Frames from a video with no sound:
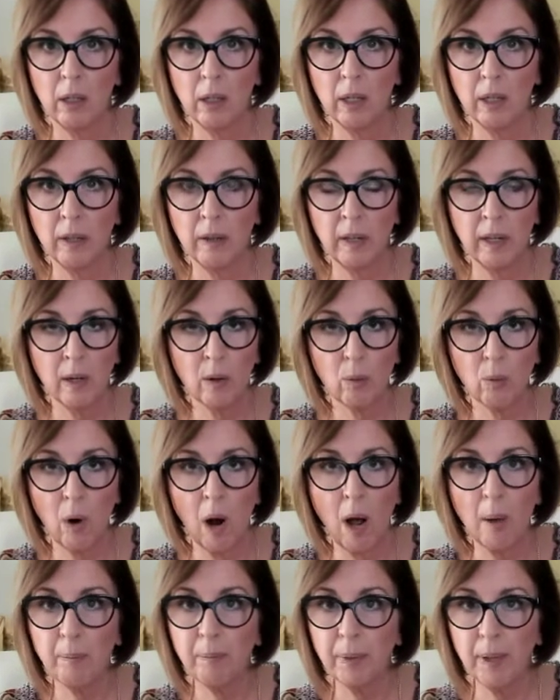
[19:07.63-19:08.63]
than a
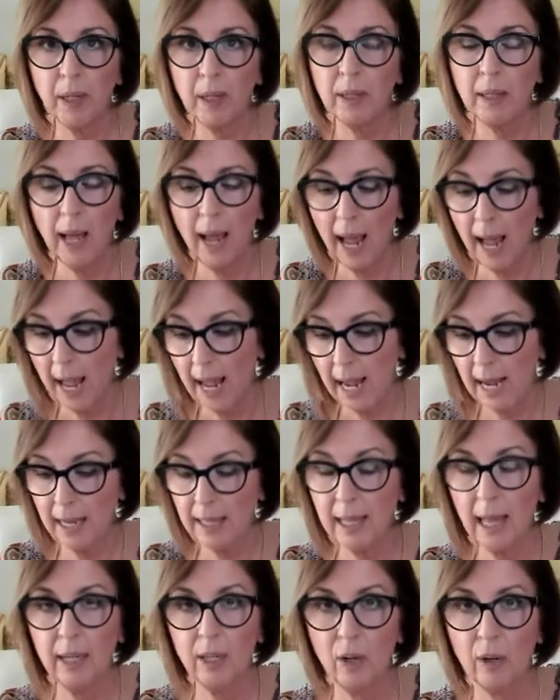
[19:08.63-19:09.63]
romp in the hay,
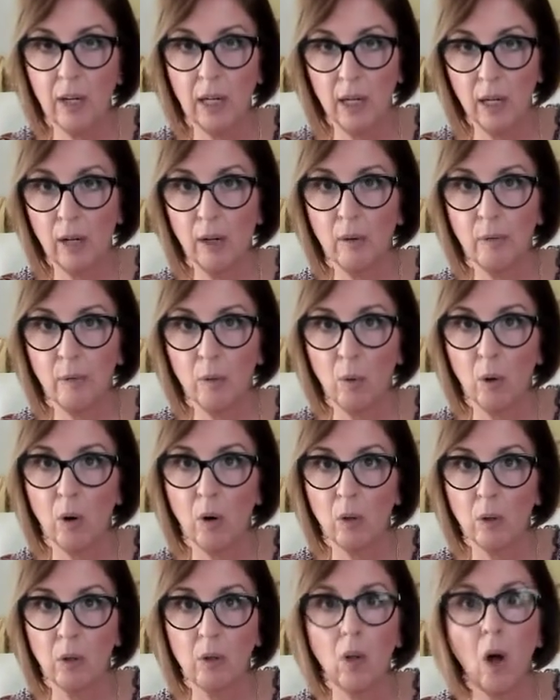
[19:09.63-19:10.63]
that you're here
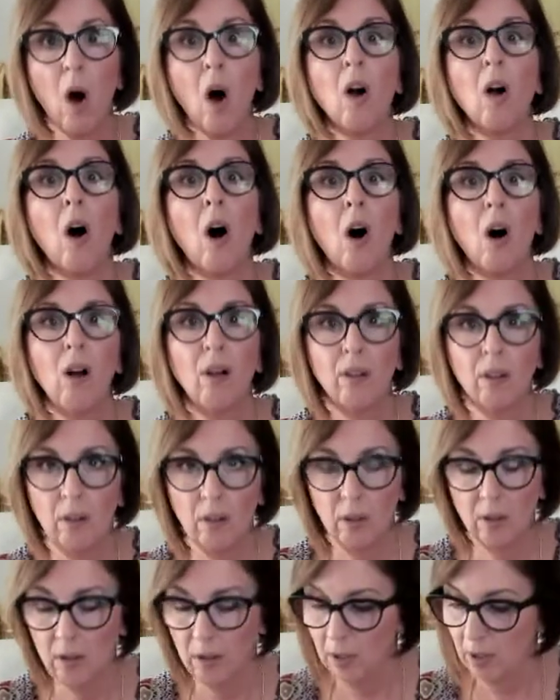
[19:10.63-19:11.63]
for the long haul.
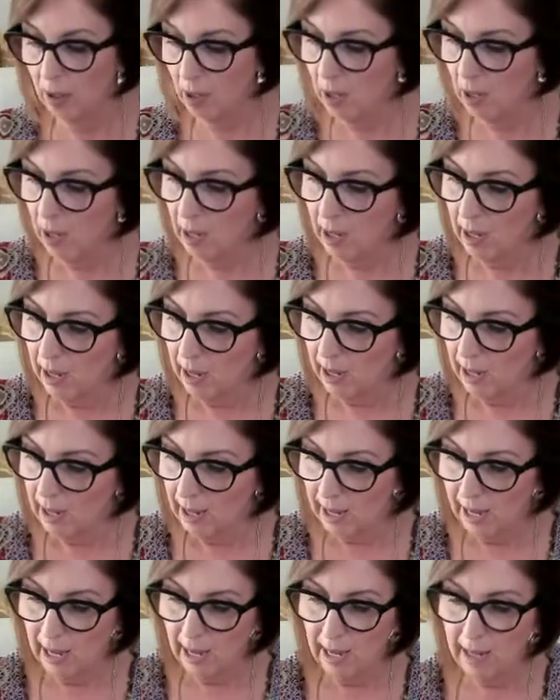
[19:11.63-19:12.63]

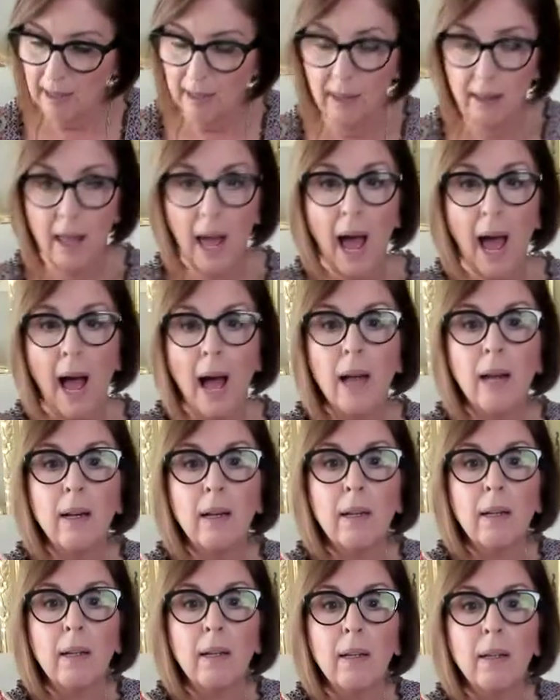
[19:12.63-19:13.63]
And that
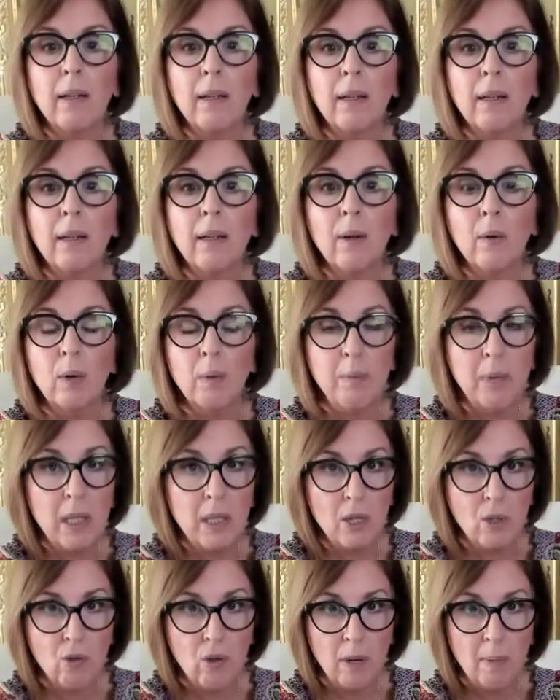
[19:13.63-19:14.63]
would be
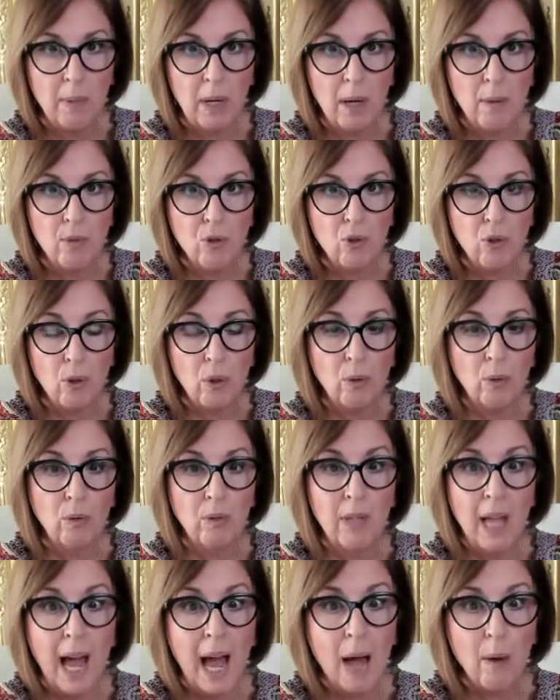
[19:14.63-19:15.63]
the dream come true.
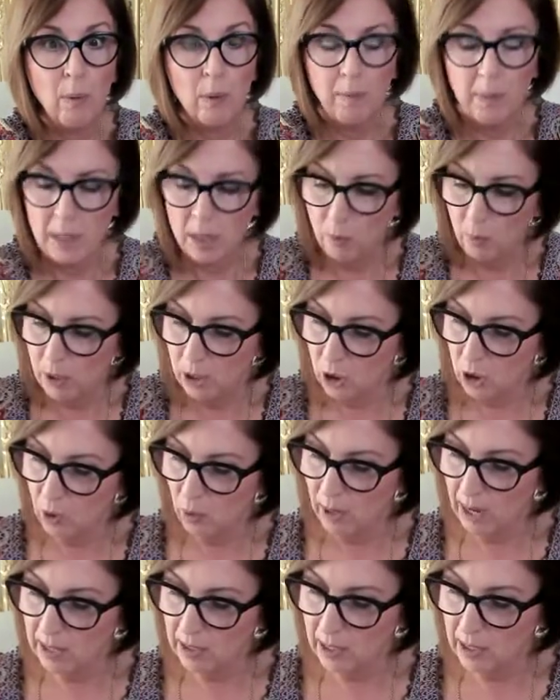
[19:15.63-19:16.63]
That would be the wish
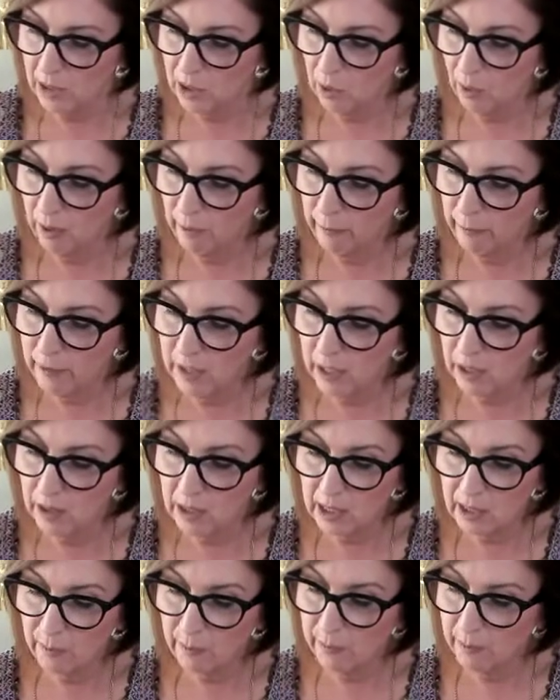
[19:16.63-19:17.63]
granted. So I feel
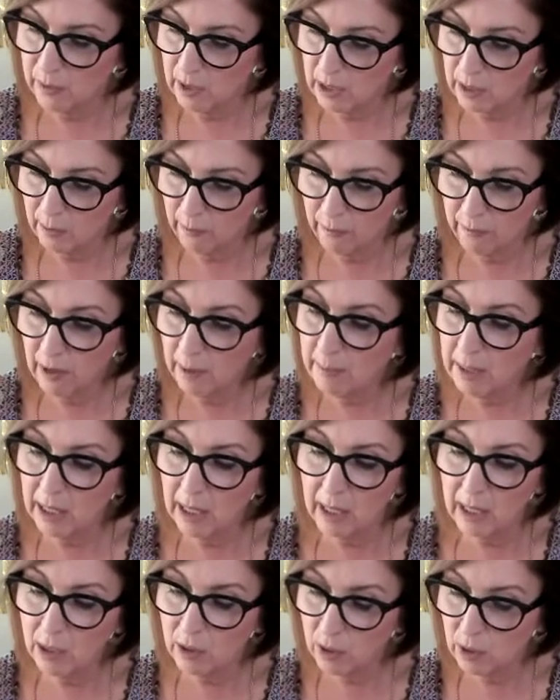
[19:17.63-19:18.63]
this
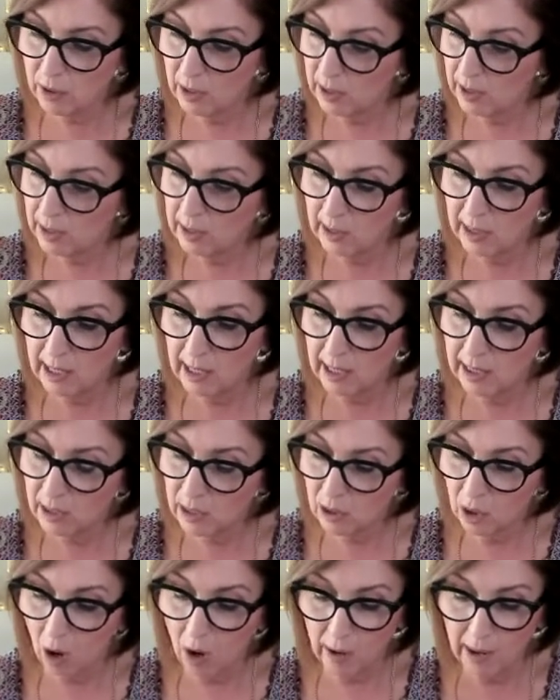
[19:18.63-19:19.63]
feminine is, this is the
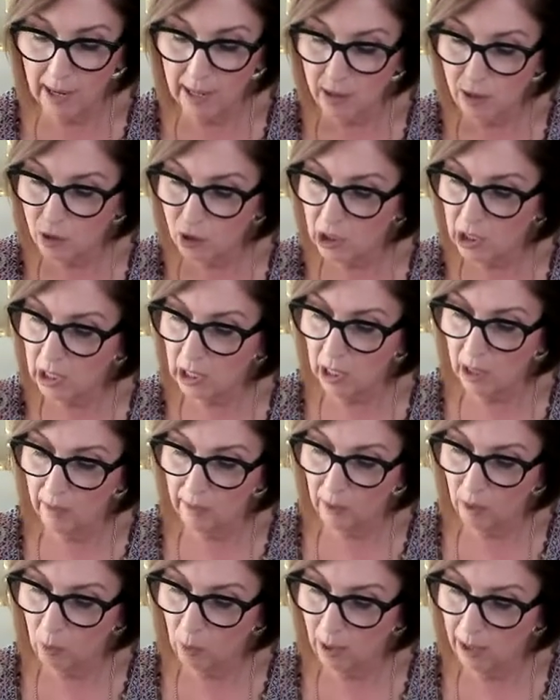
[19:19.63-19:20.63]
star energy
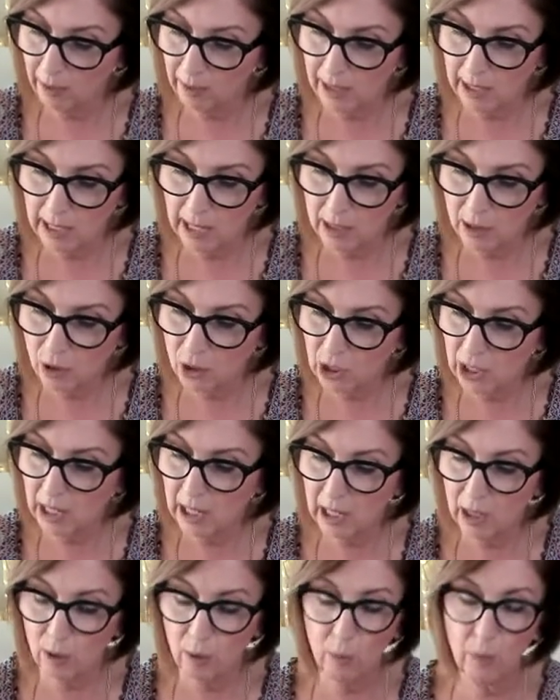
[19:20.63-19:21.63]
of Aquarian energy
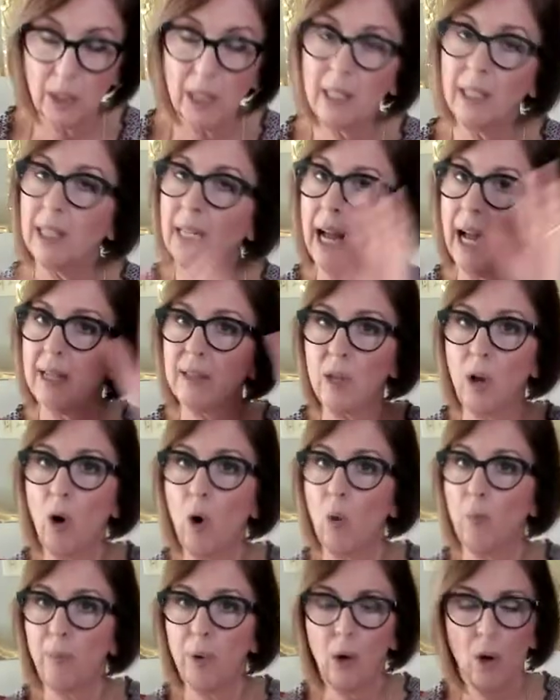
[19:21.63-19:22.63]
here, really has
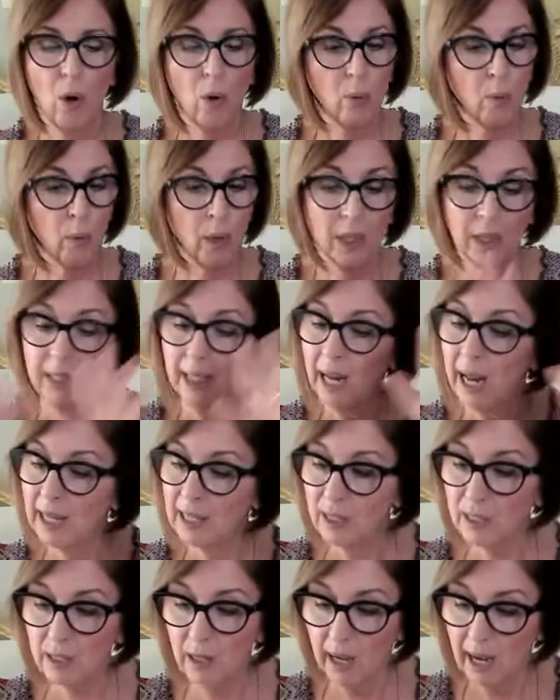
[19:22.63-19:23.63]
hope, really
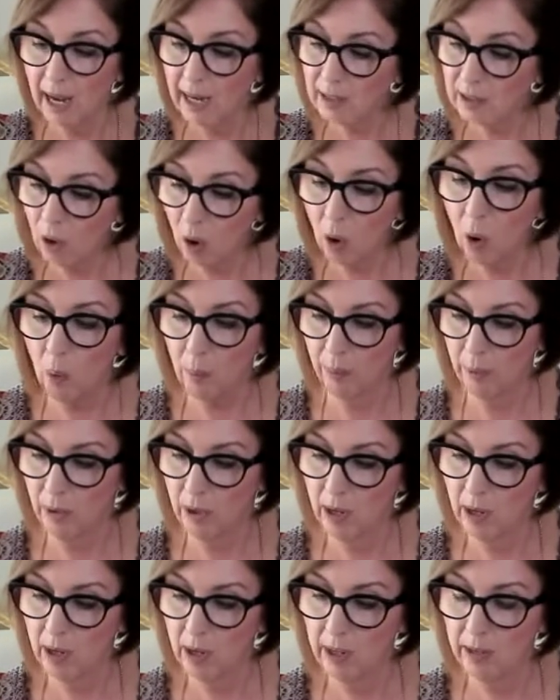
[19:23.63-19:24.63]
has hope
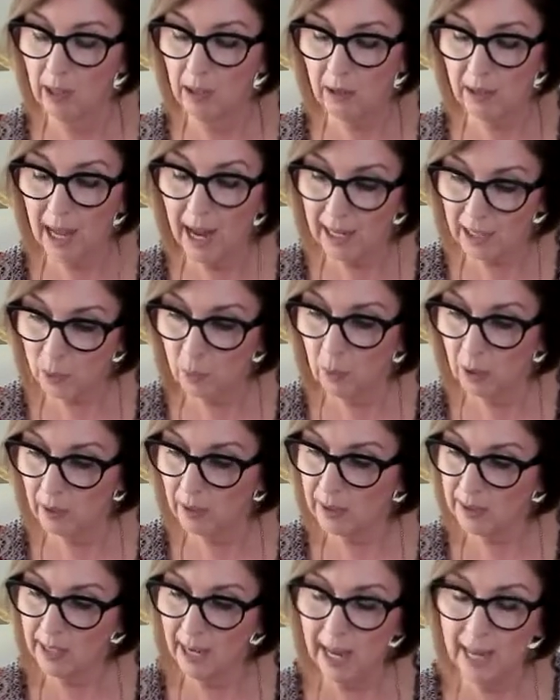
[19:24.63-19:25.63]
that that's where
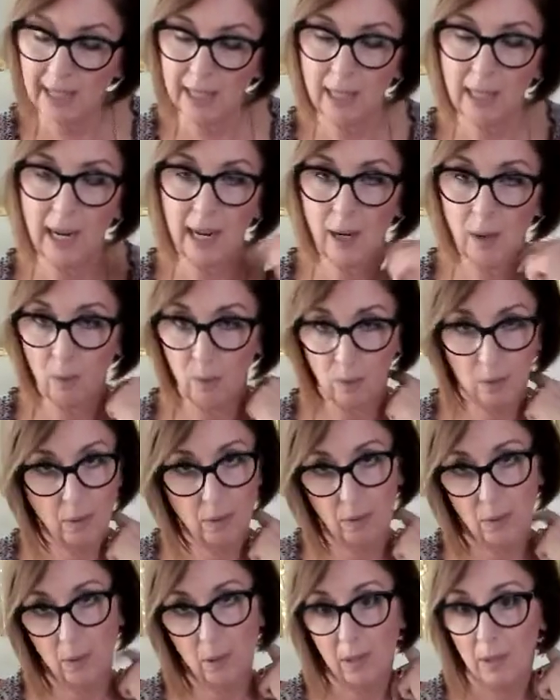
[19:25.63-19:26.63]
it's headed. And
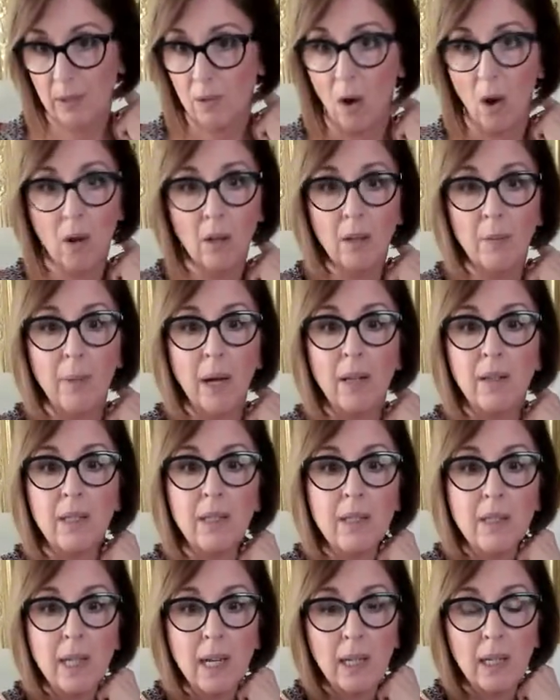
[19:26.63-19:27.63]
it's all about
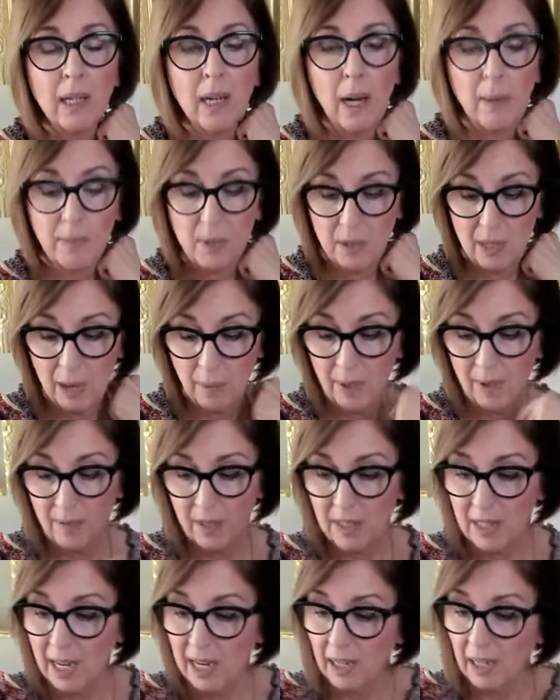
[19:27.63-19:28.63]
this Ten of Cups. So now we have
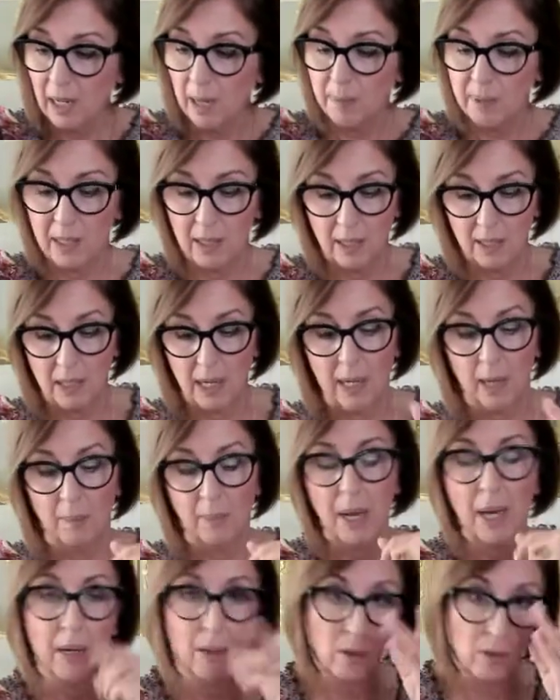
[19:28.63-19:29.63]
the Ten of Cups and the Ten of
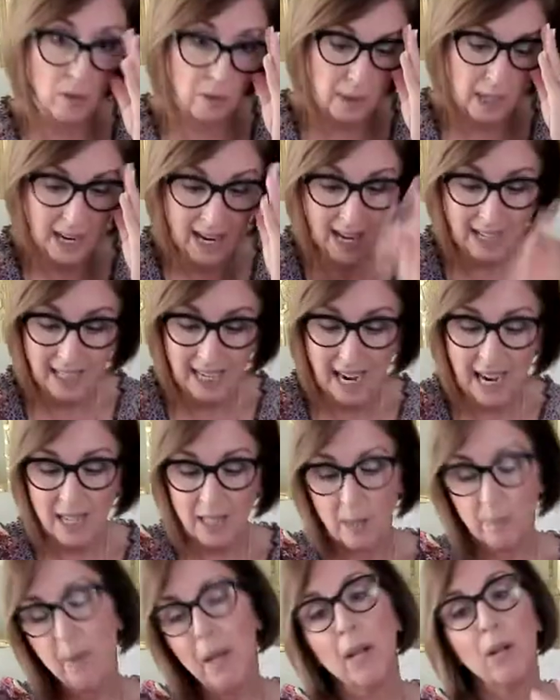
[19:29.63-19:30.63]
Pentacles and the
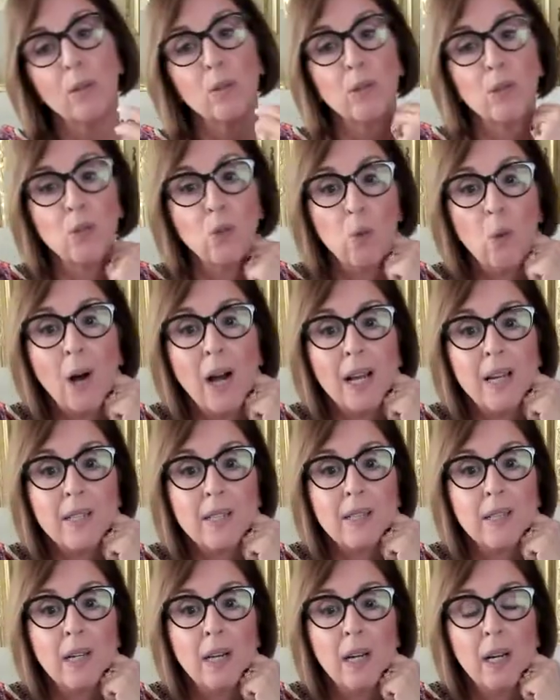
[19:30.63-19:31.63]
Ace of Pentacles
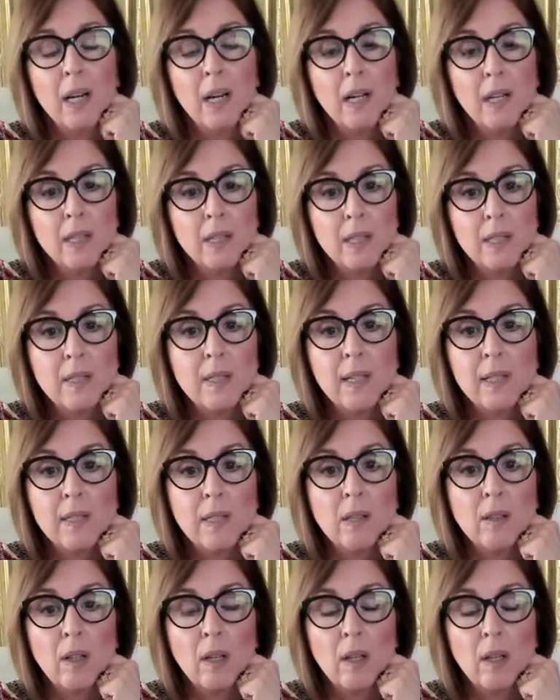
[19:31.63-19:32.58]
twice. This is a